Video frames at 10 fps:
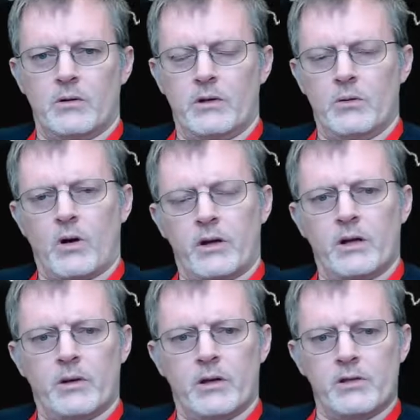you are here
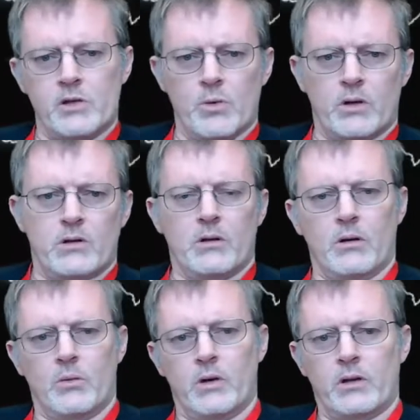because you want to know
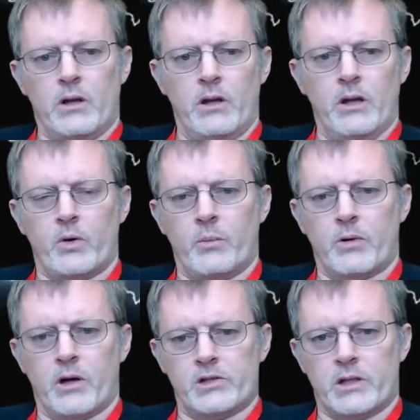what an inquiry
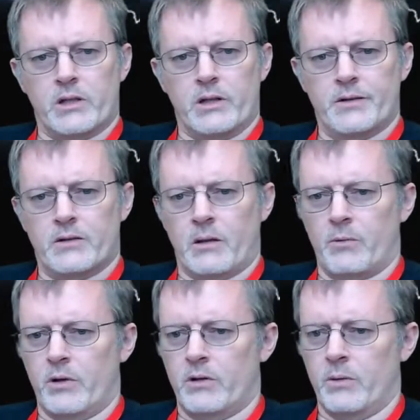project is. I'm going to